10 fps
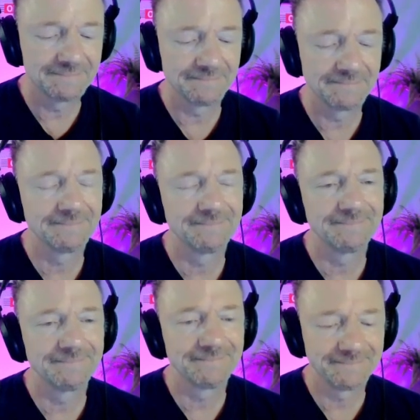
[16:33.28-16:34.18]

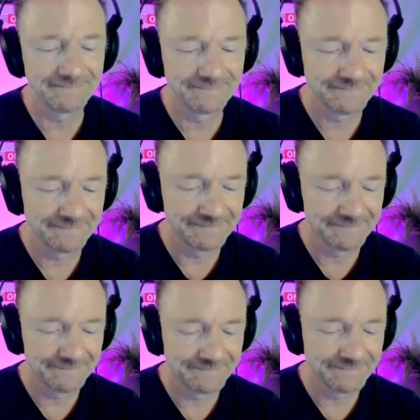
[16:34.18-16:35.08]

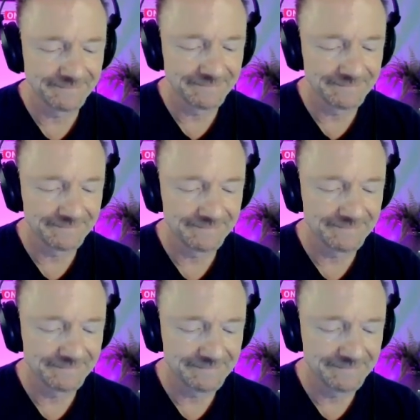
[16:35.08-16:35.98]

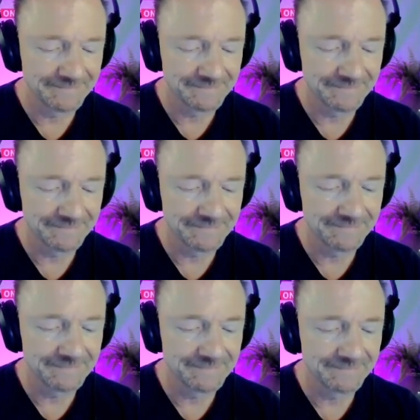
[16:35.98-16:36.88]

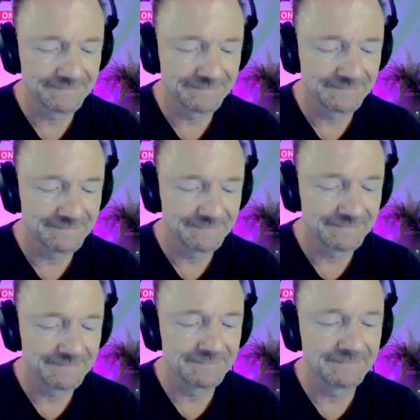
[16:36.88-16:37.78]

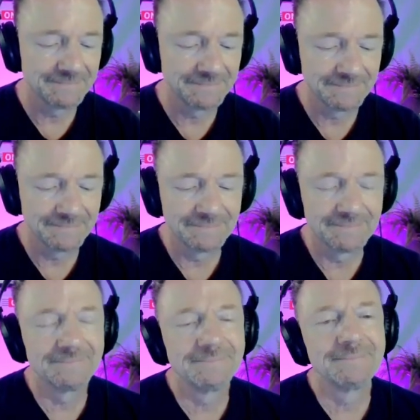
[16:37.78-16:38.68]

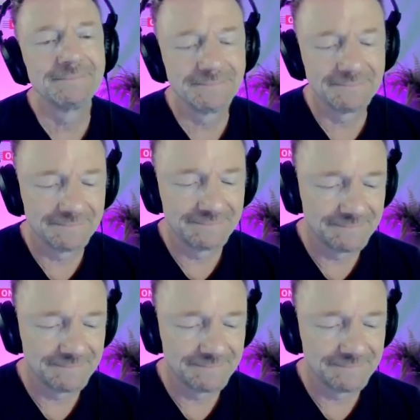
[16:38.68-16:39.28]
This person isn't speaking.